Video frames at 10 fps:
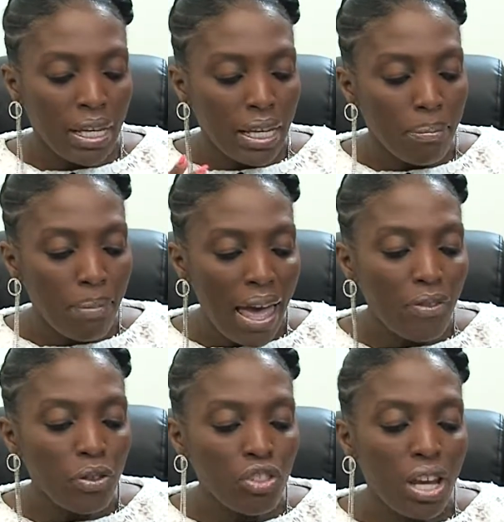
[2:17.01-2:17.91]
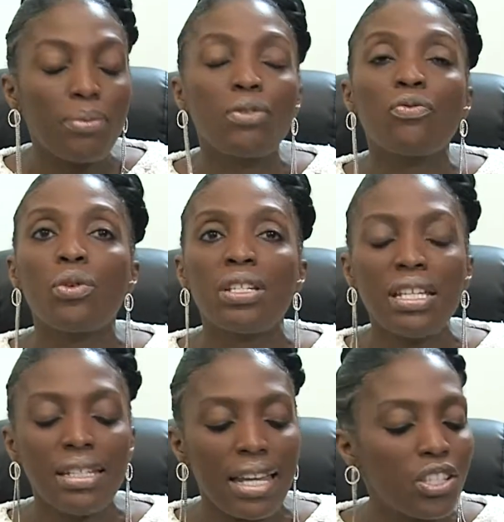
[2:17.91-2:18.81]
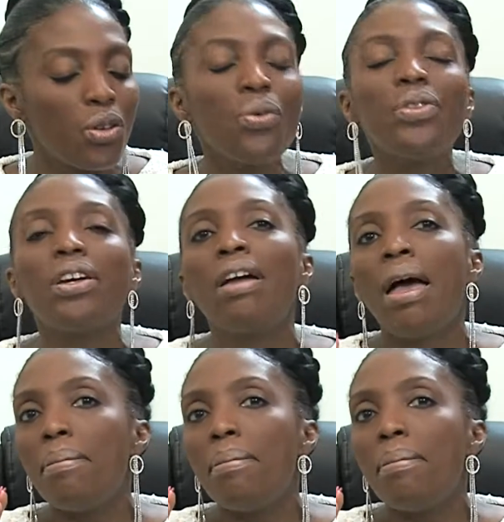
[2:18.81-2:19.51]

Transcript: in Matthew chapter 14, let's go there.